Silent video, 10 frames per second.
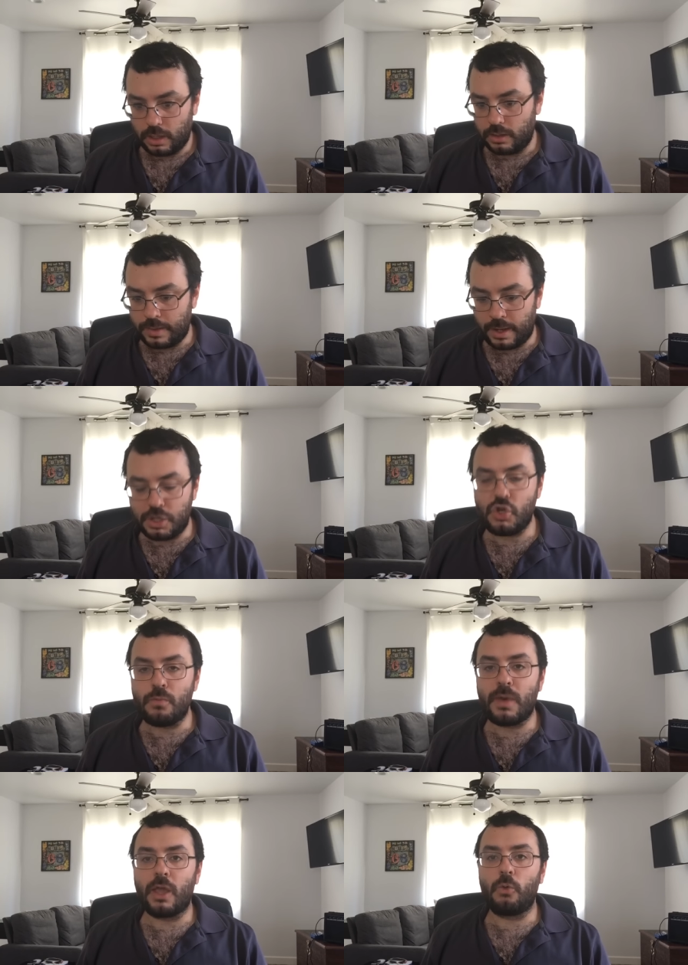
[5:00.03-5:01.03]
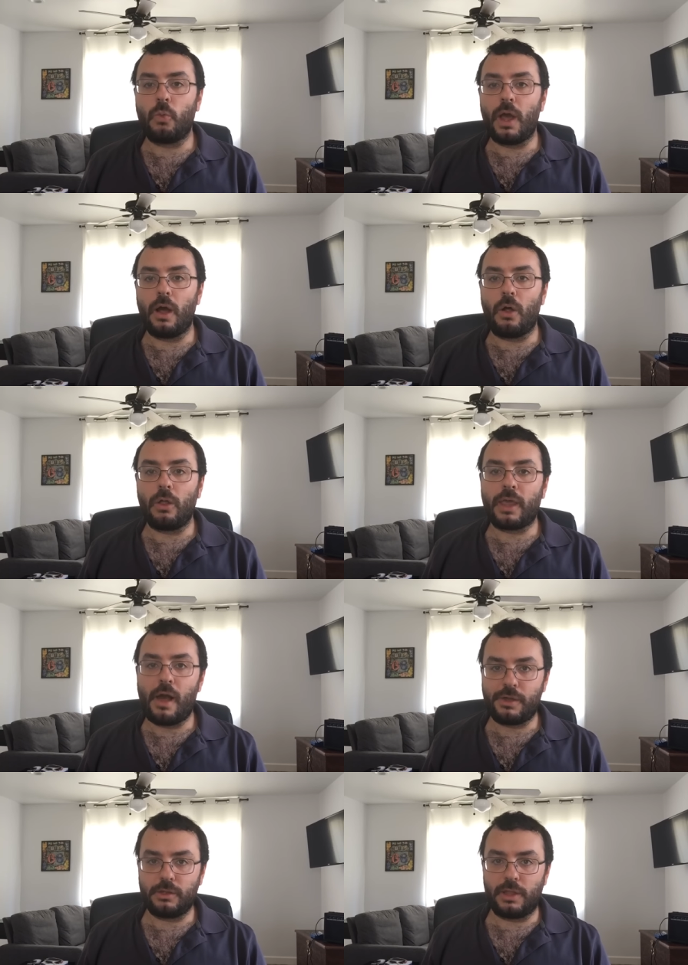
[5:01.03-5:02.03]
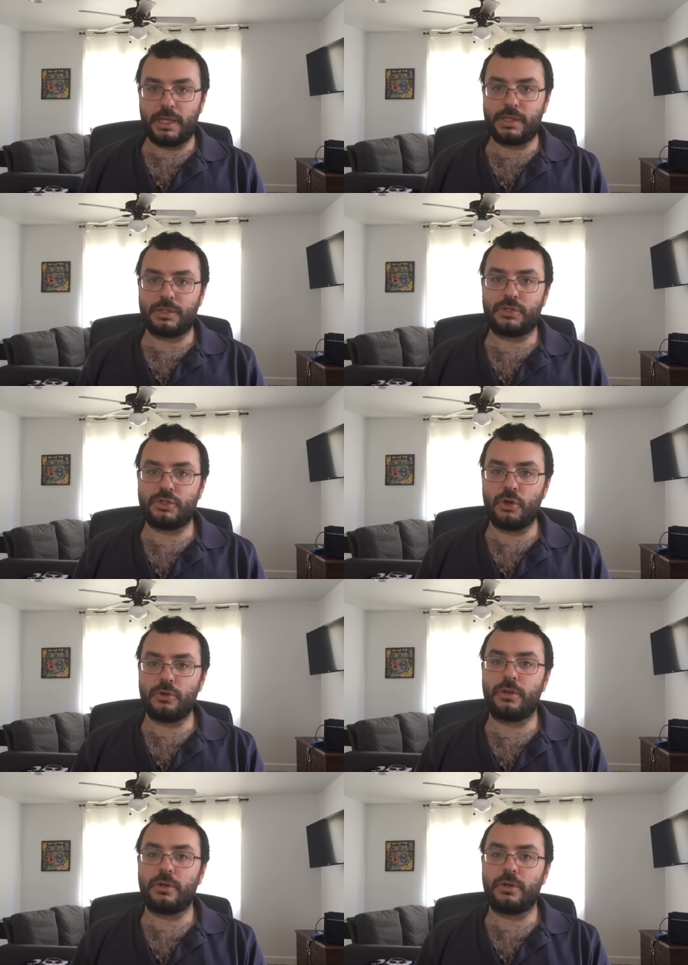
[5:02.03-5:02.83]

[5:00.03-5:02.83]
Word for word: then you may well calculate that certain